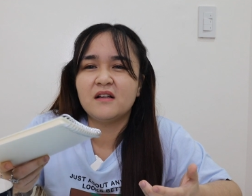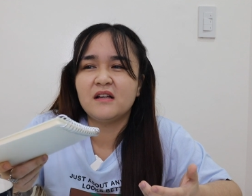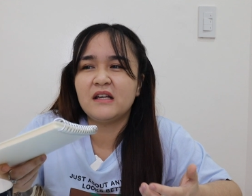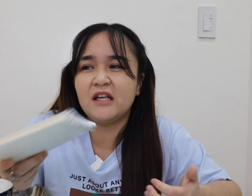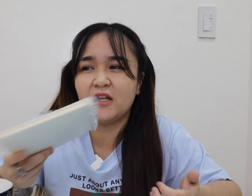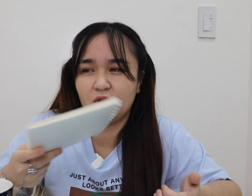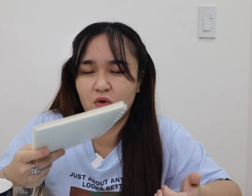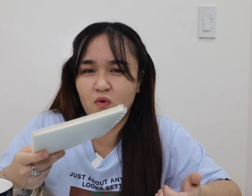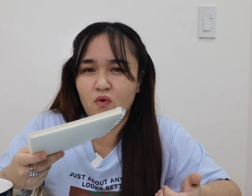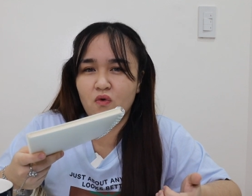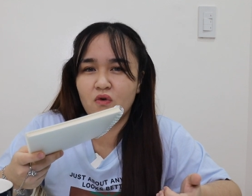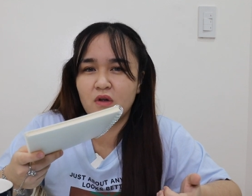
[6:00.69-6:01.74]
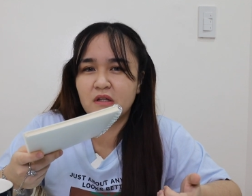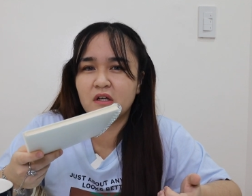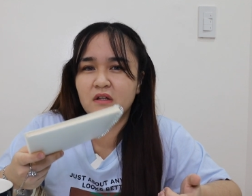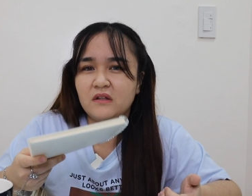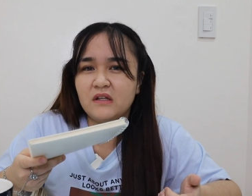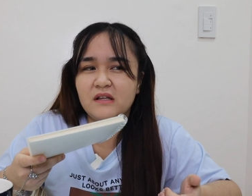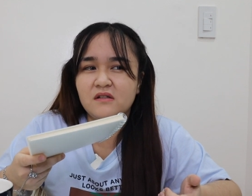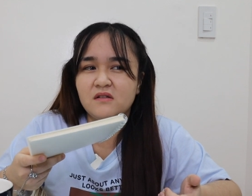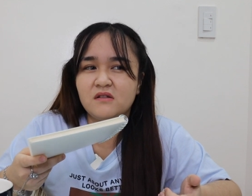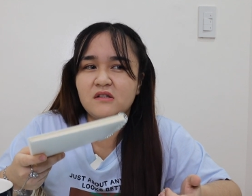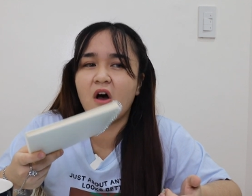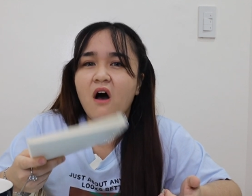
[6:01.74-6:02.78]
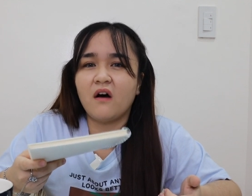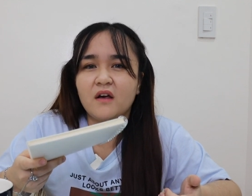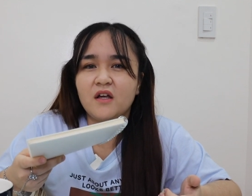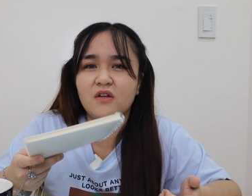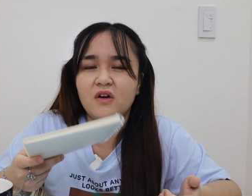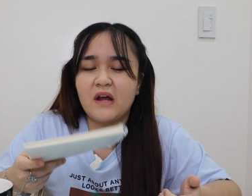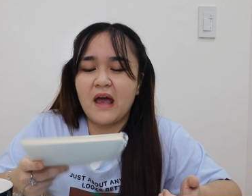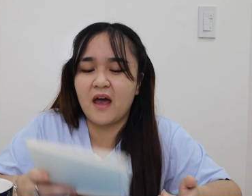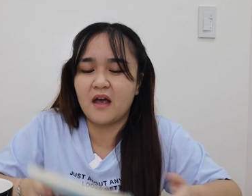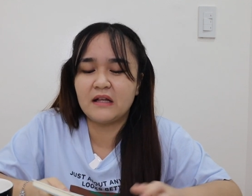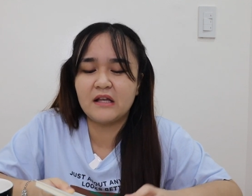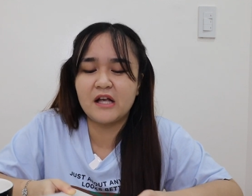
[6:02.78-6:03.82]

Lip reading: hit you, that is stuck in your head,